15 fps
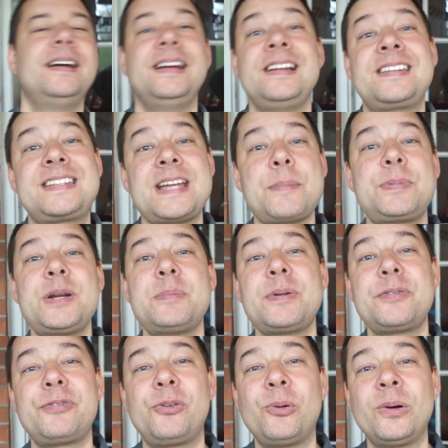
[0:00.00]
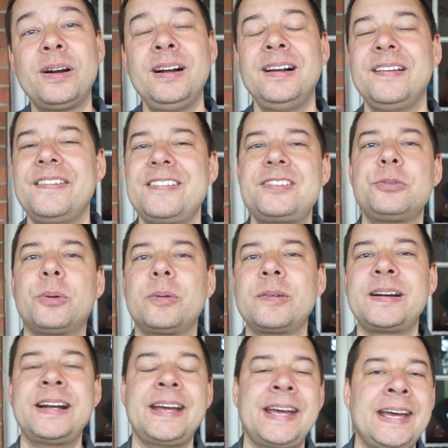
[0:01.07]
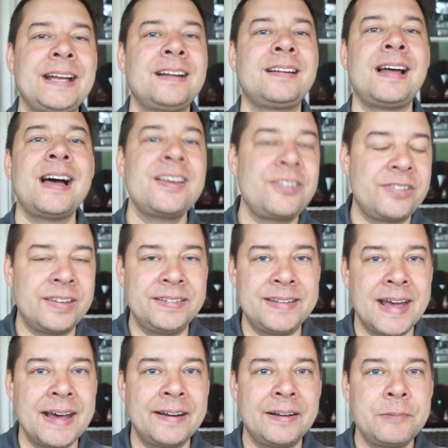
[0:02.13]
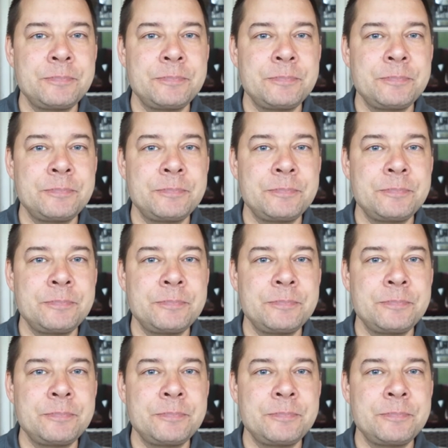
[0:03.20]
In step number 4, this is where we're going to analyze the data.